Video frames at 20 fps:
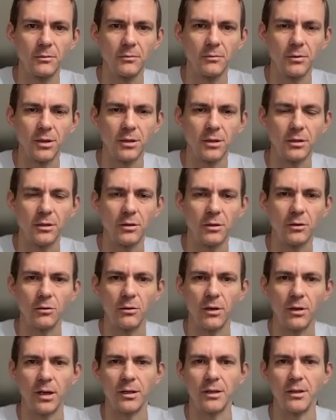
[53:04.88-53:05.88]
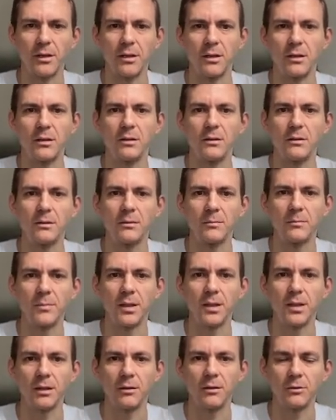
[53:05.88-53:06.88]
with own ID
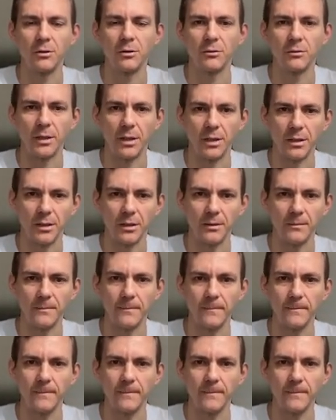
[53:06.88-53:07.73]
being our own ID.